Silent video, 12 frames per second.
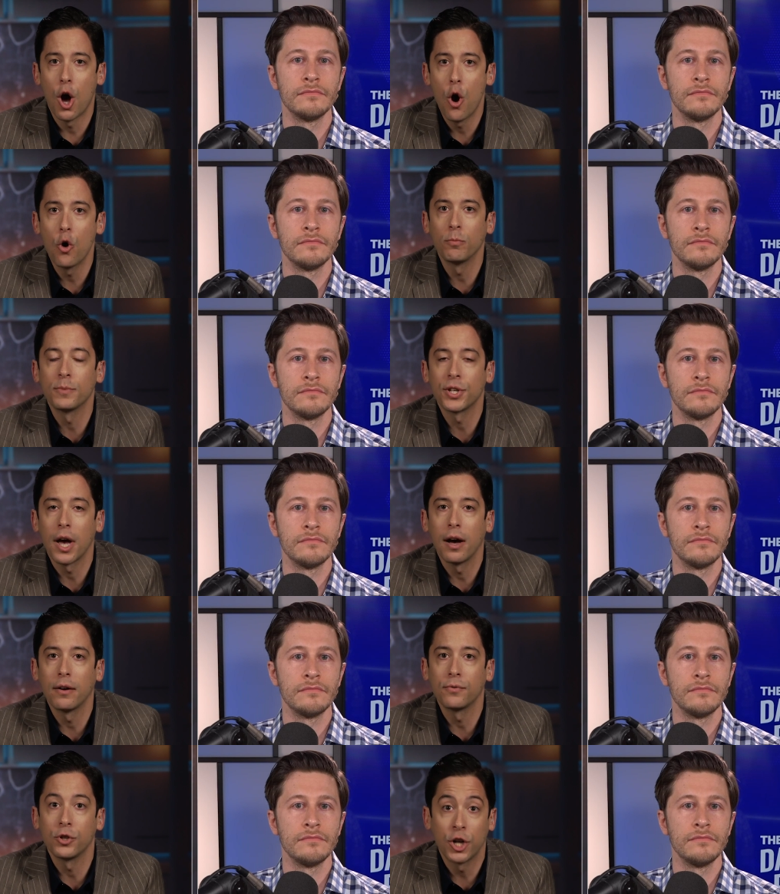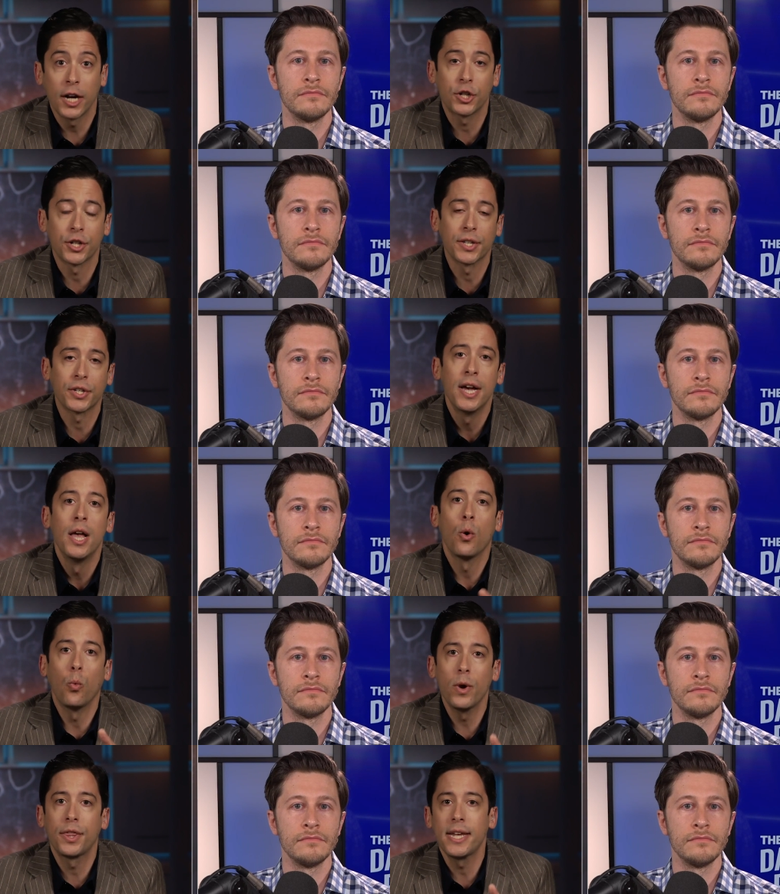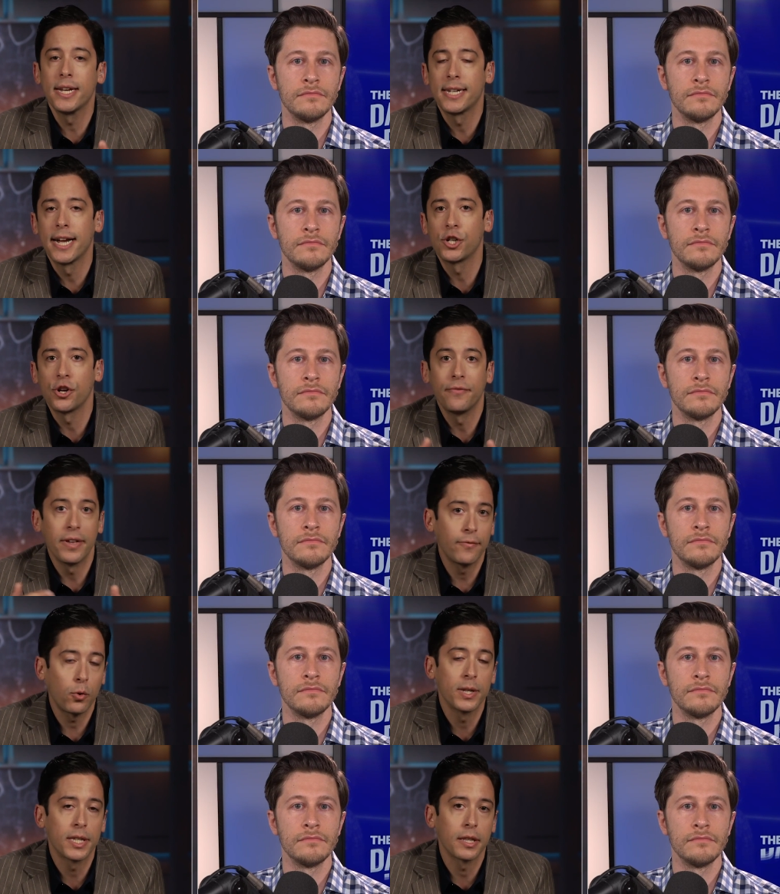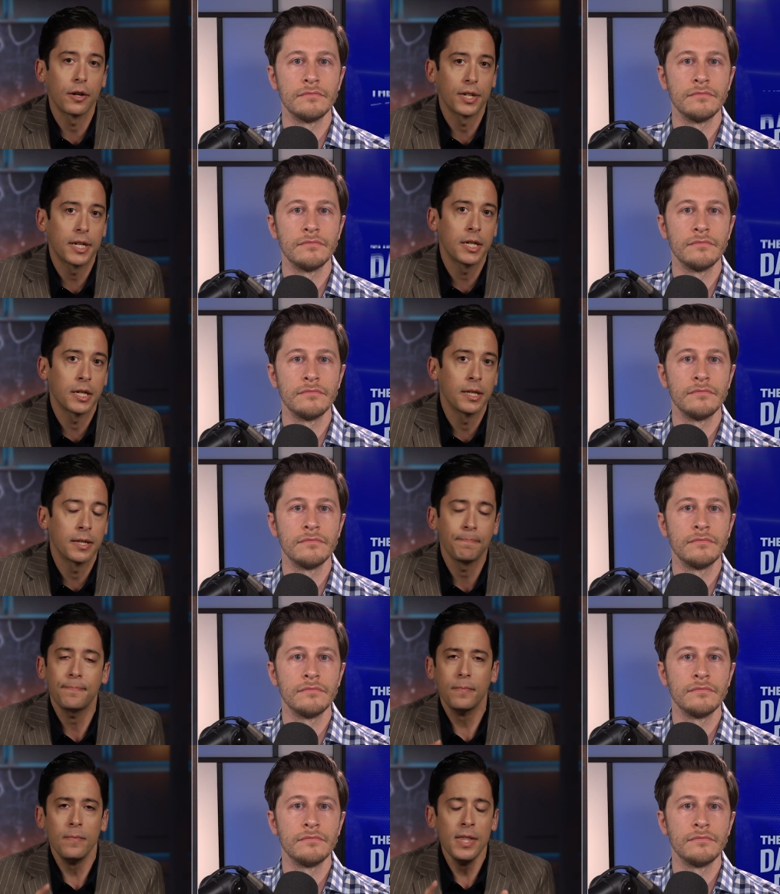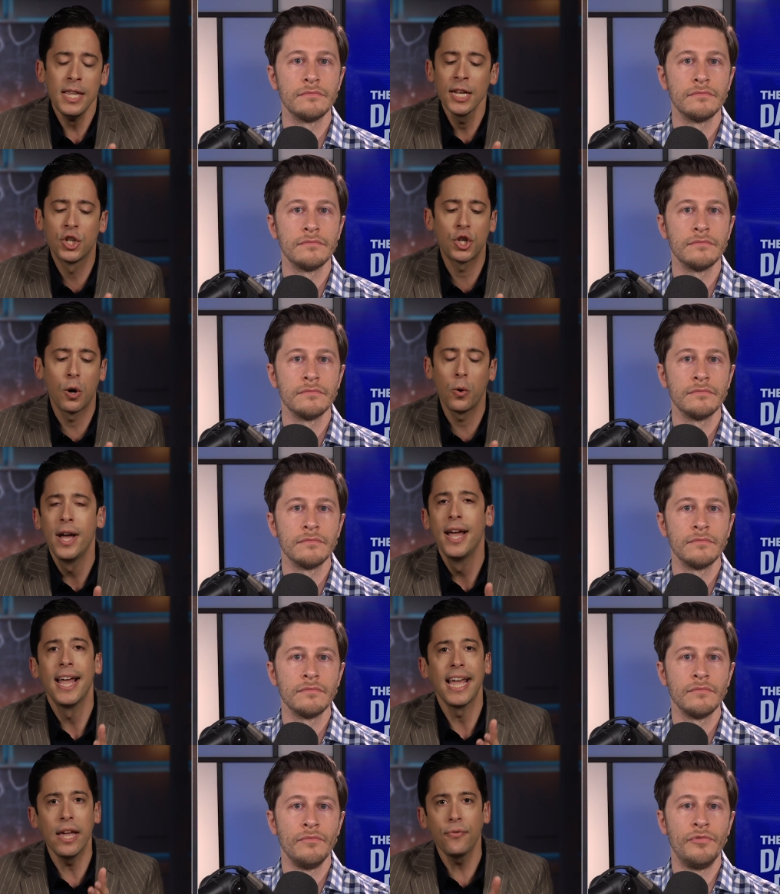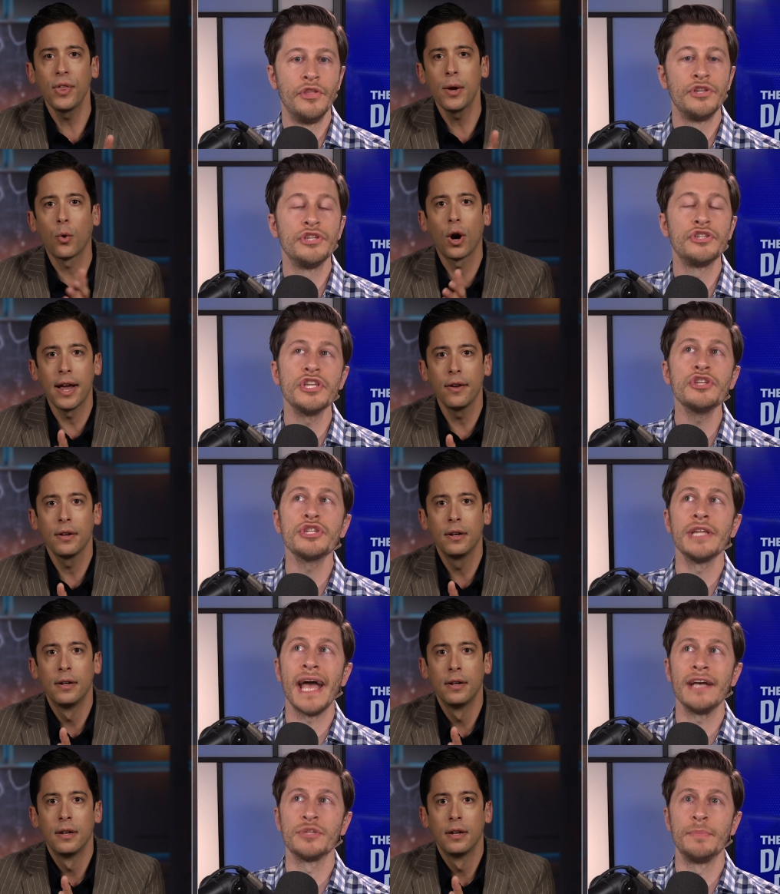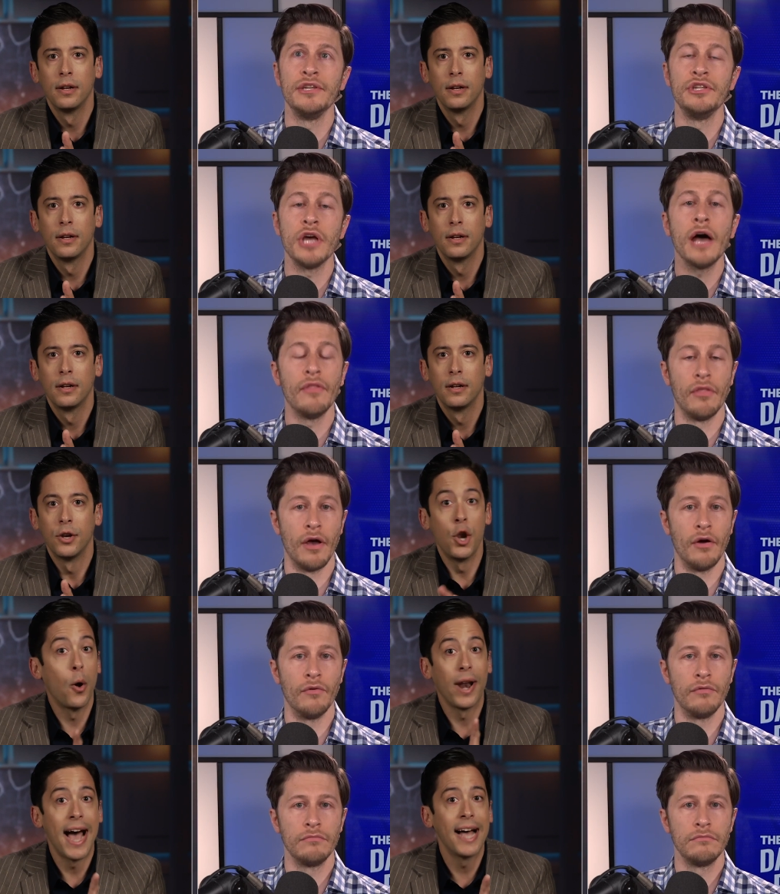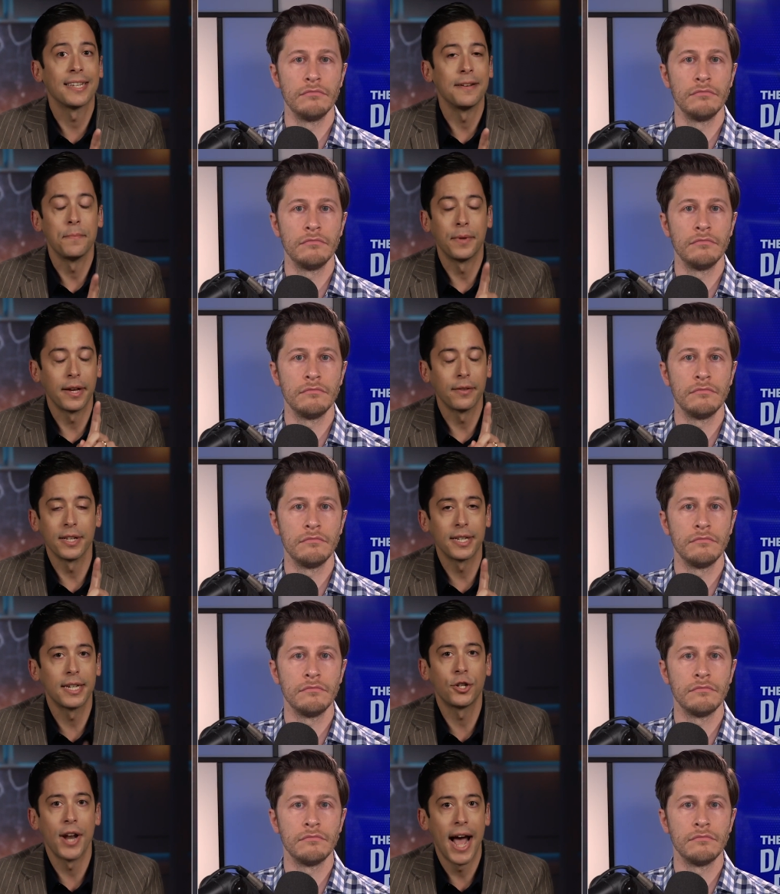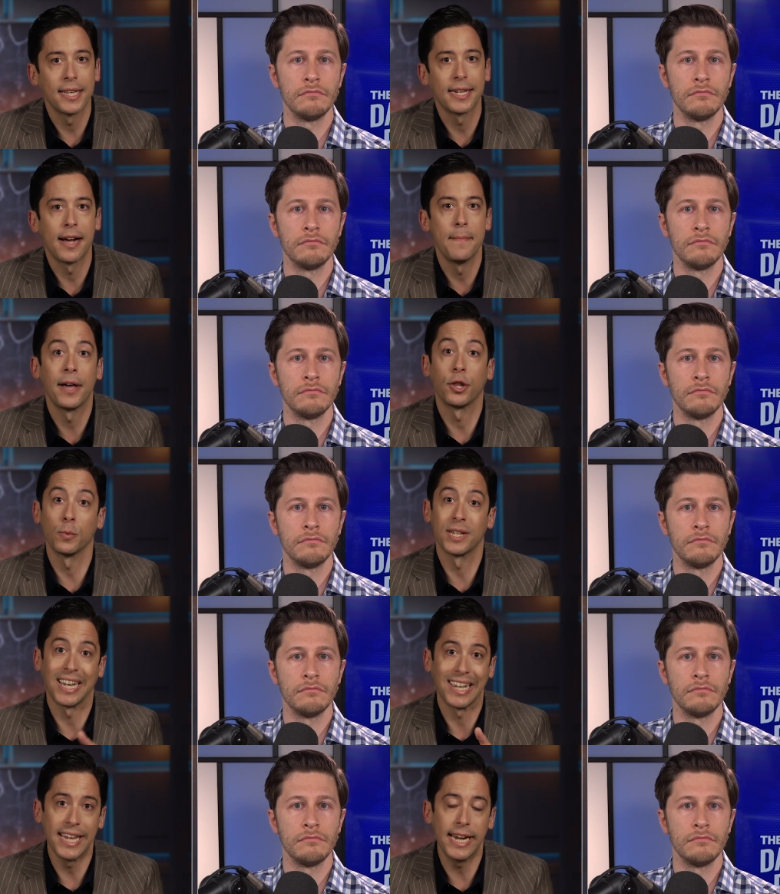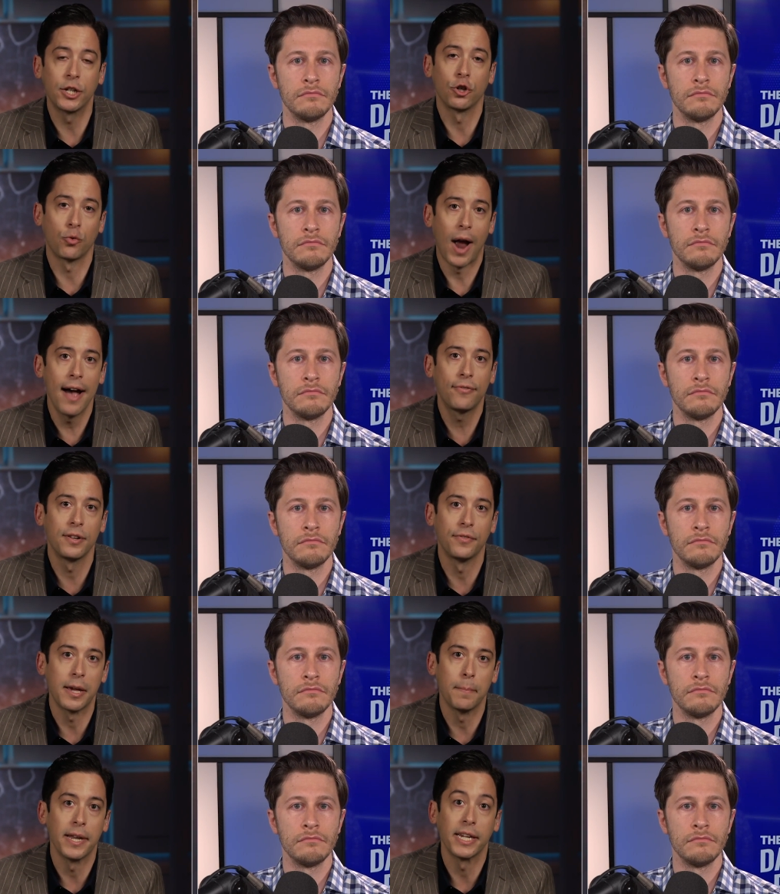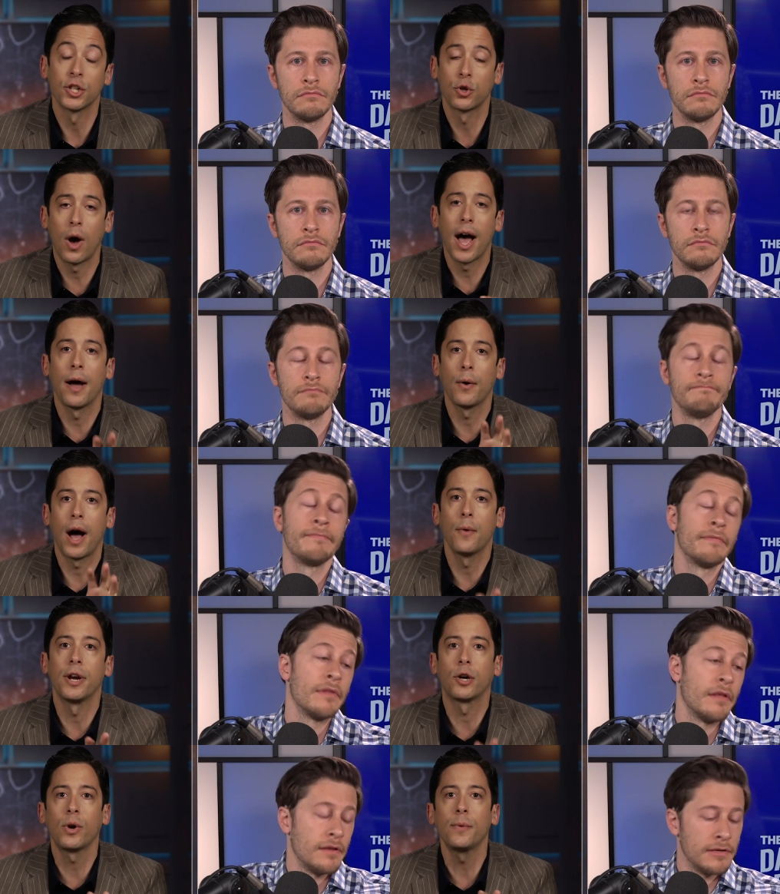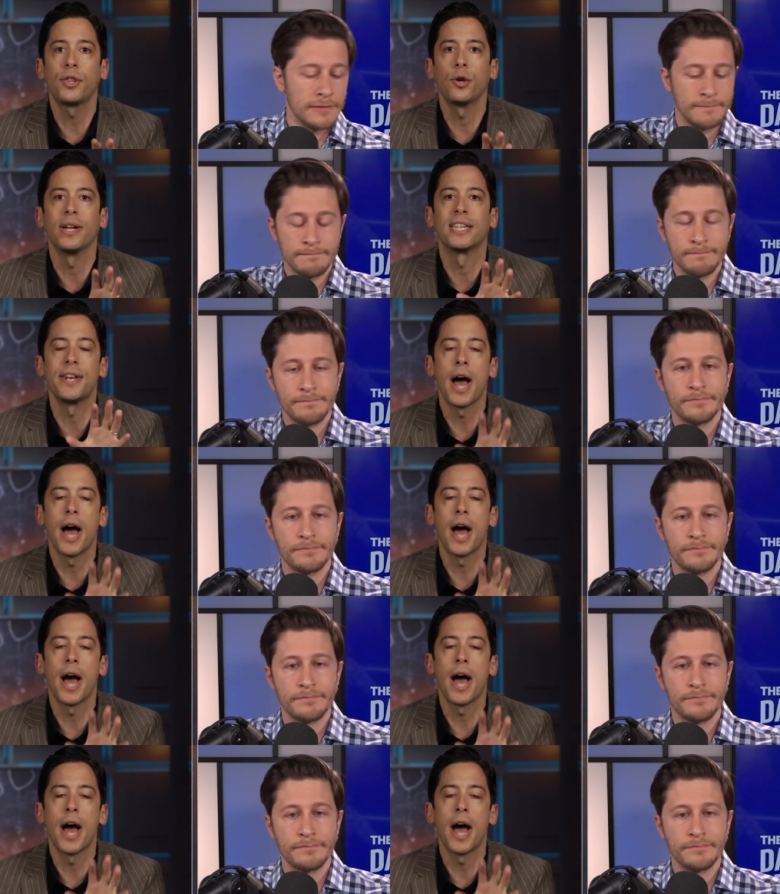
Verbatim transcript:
Speaker 1: the homes of judges with the intention of influencing their decisions. So if the they were, the decision
Speaker 2: has been done, though. No, it
Speaker 1: hasn't. The, the, decision hasn't come out. There was a leaked draft of the opinion. So I, I, would agree with you. It's